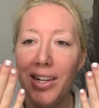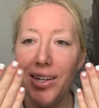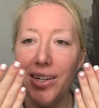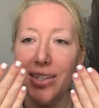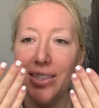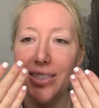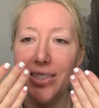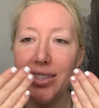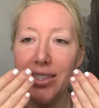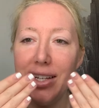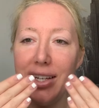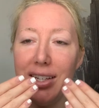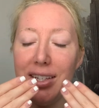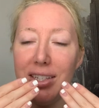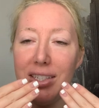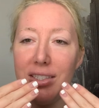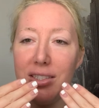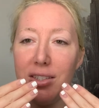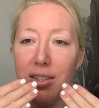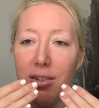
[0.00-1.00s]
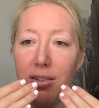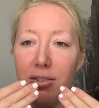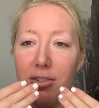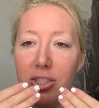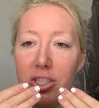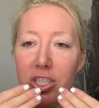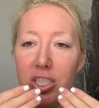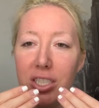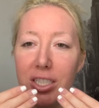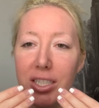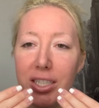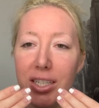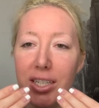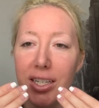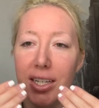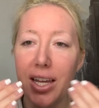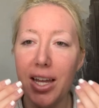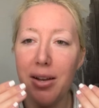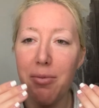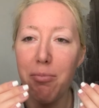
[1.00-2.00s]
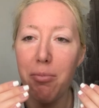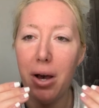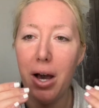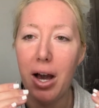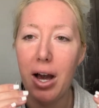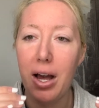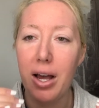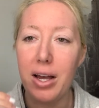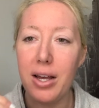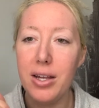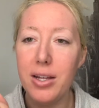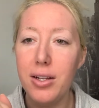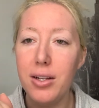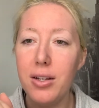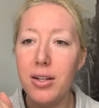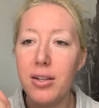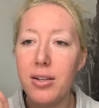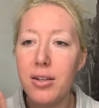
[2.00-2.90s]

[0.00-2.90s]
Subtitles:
And isn't that like so chic and mod